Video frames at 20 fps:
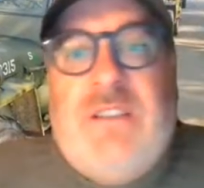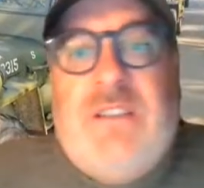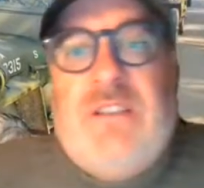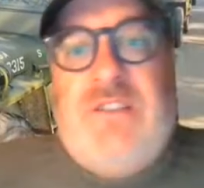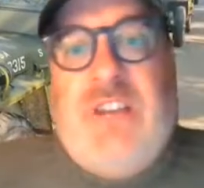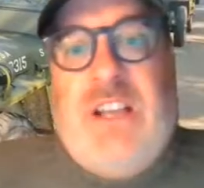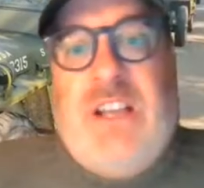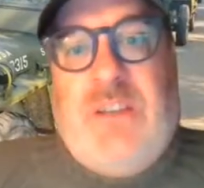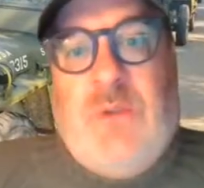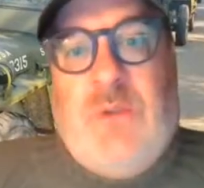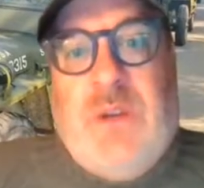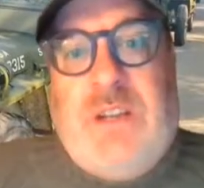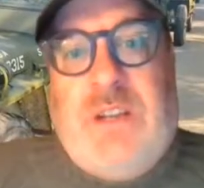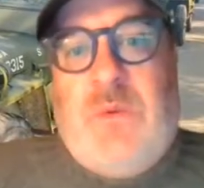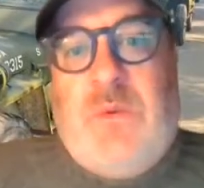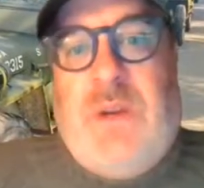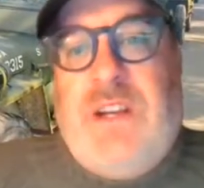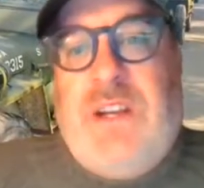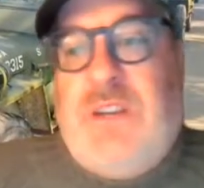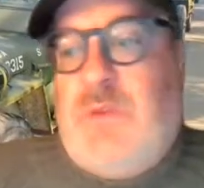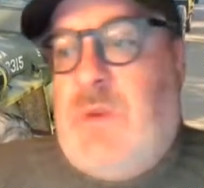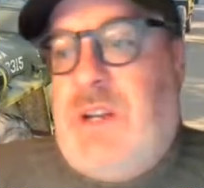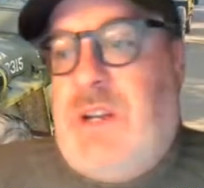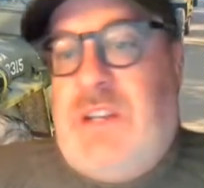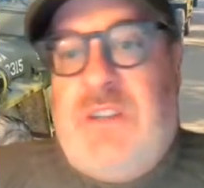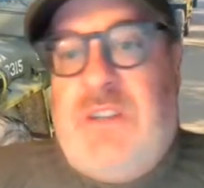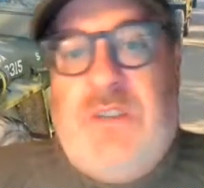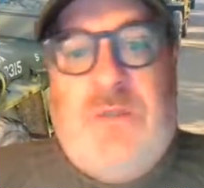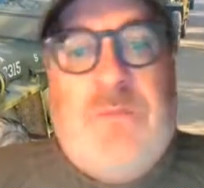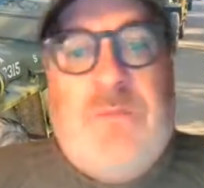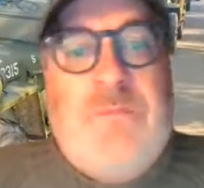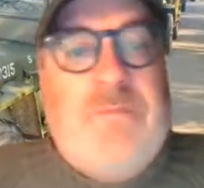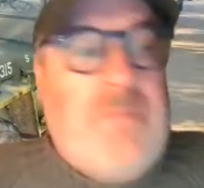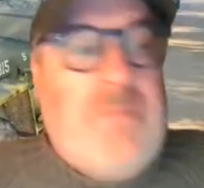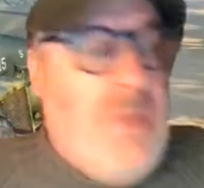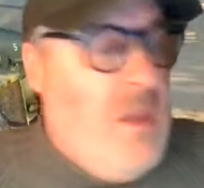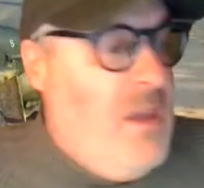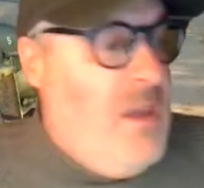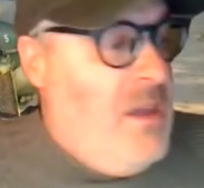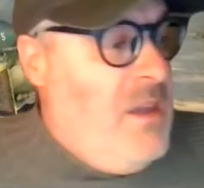January 2022.
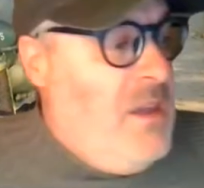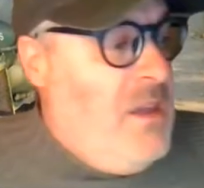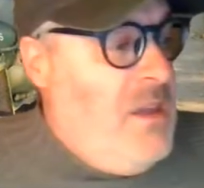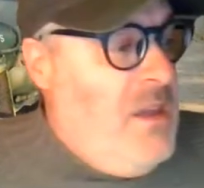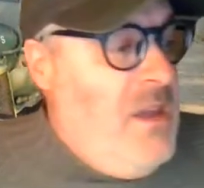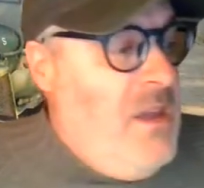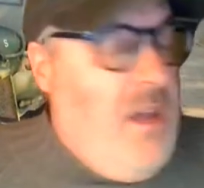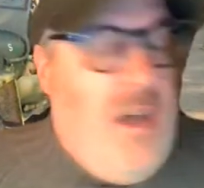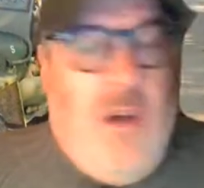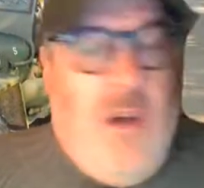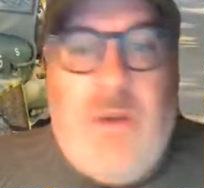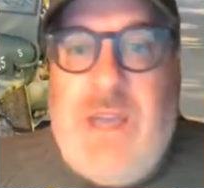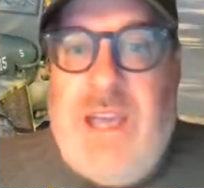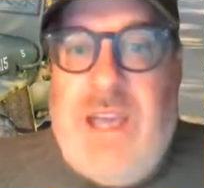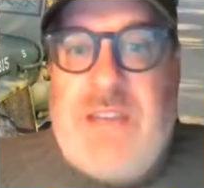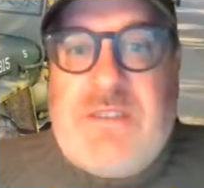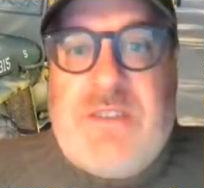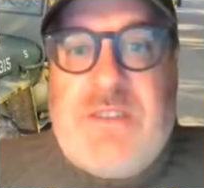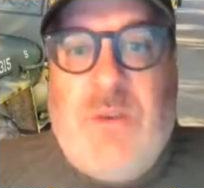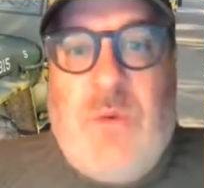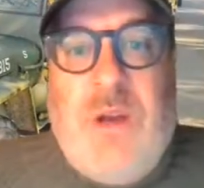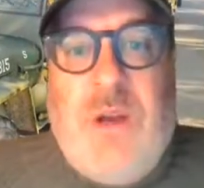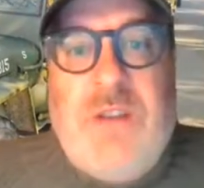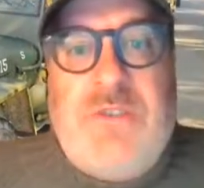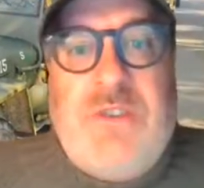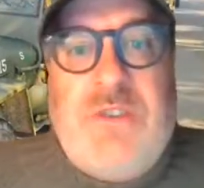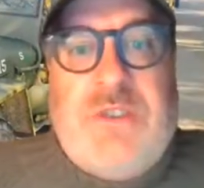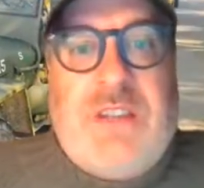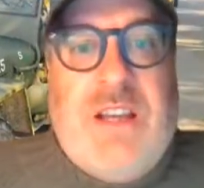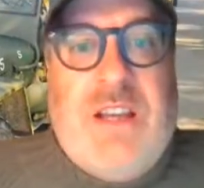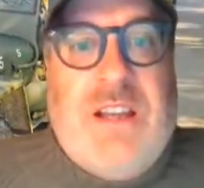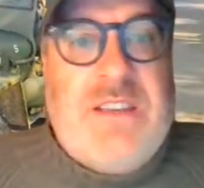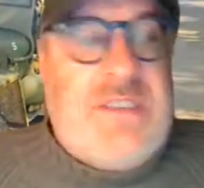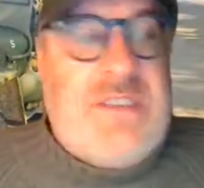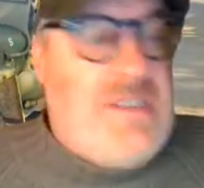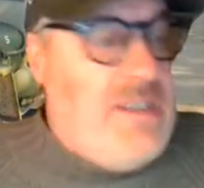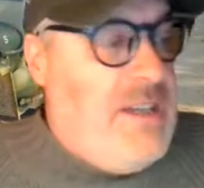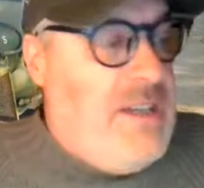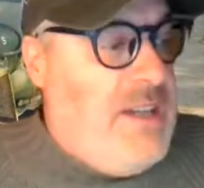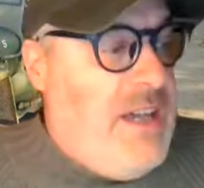Okay, so why don't you tell
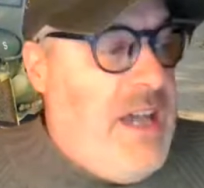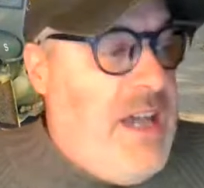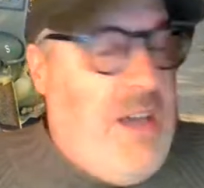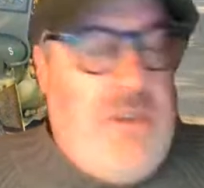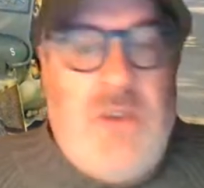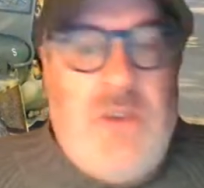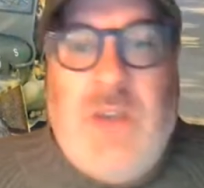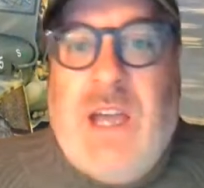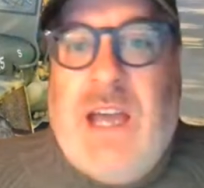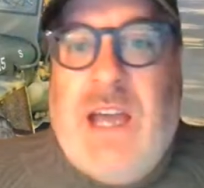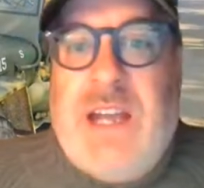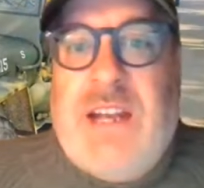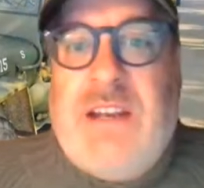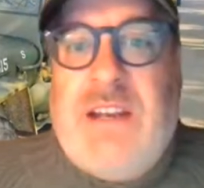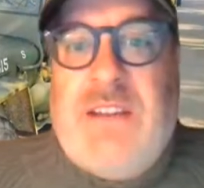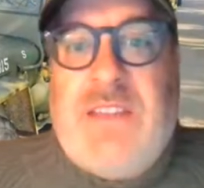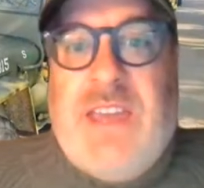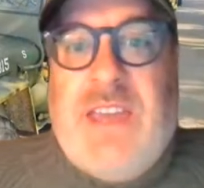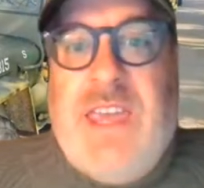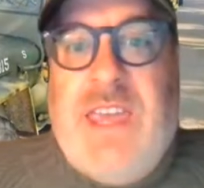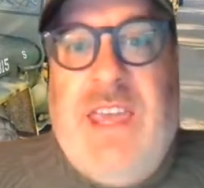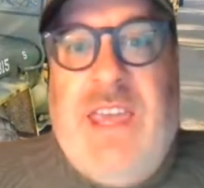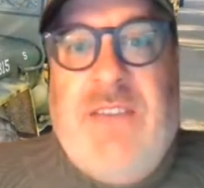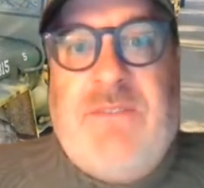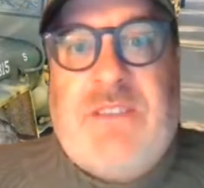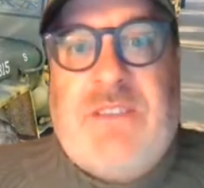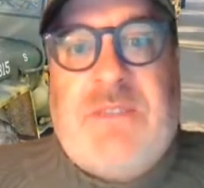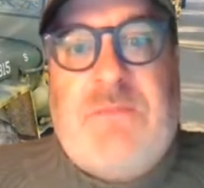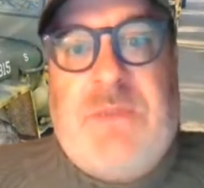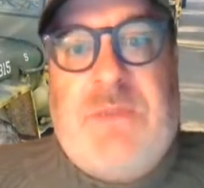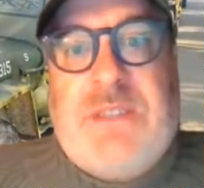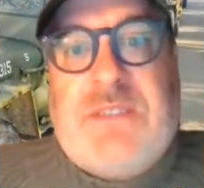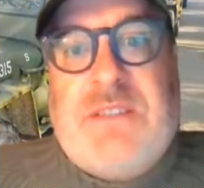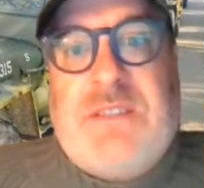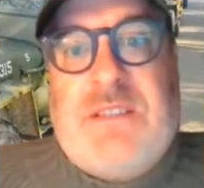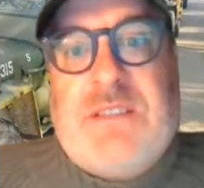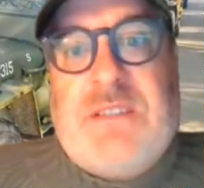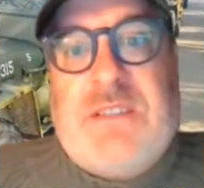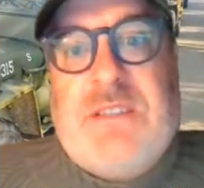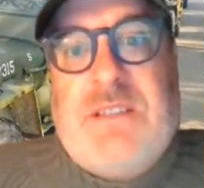us how you got into the canvas
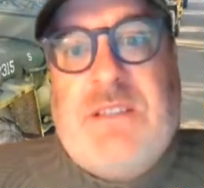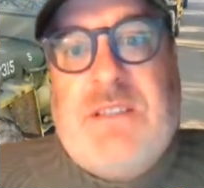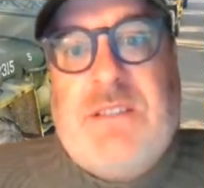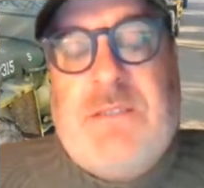business?